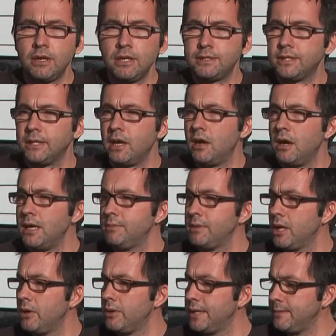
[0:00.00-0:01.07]
of rating, I'm
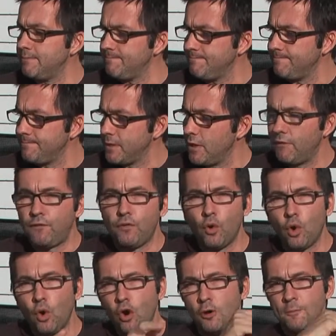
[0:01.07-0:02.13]
going
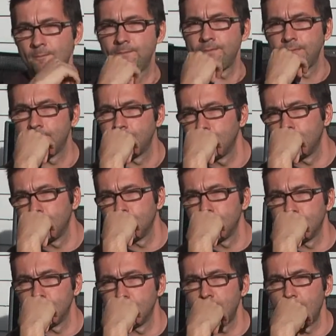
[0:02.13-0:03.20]
4
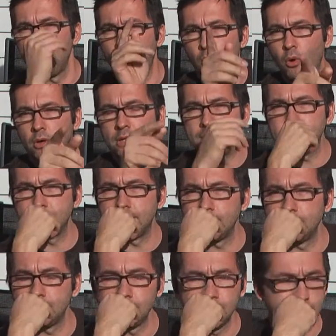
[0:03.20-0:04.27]
points.